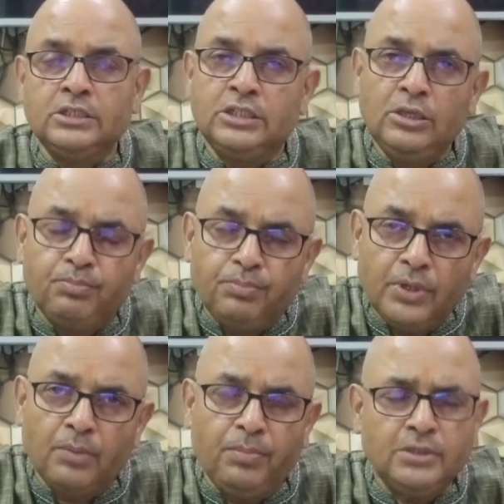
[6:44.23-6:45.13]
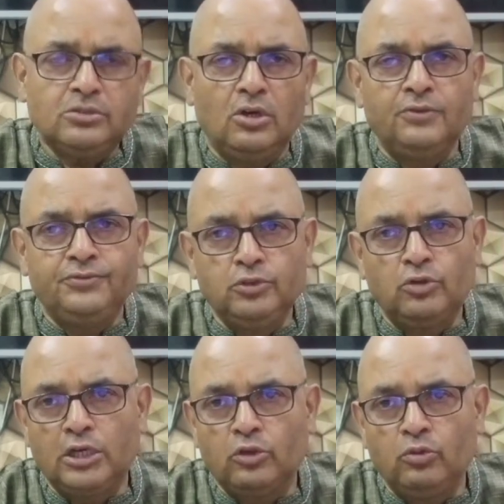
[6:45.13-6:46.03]
The purpose of
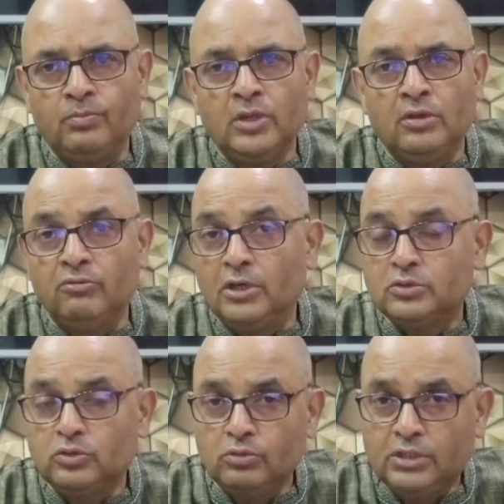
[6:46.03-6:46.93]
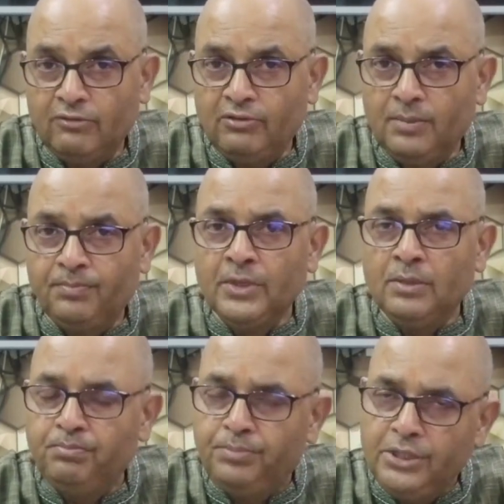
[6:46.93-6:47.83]
Euratom was to develop
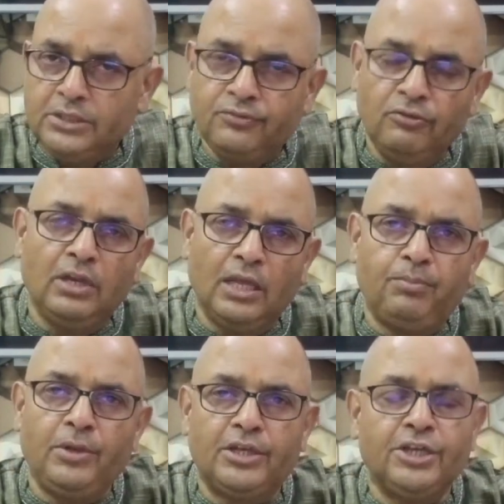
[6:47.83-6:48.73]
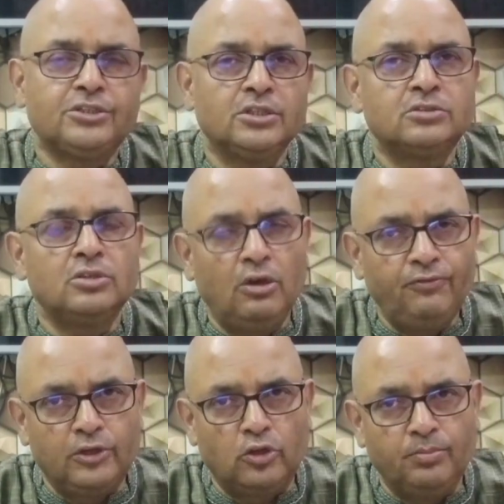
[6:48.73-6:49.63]
peaceful applications
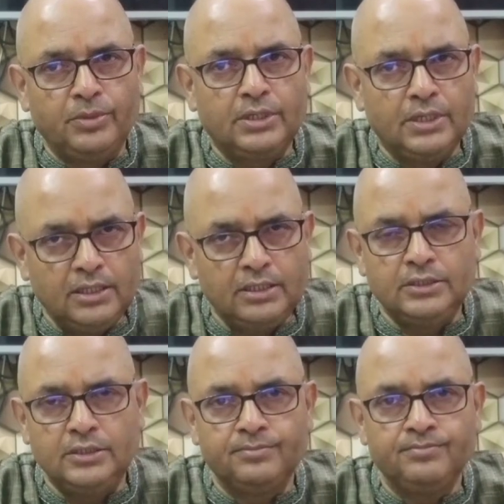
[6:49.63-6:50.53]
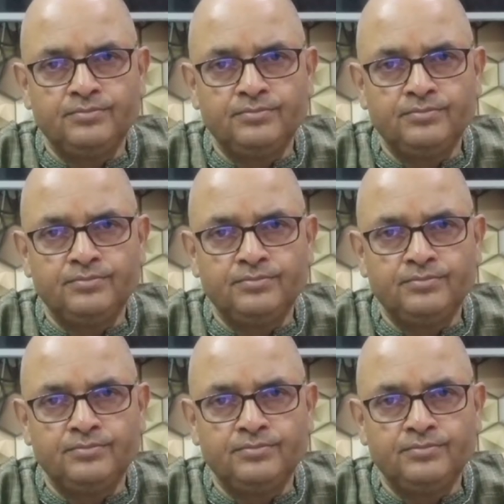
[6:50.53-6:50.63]
of atomic energy.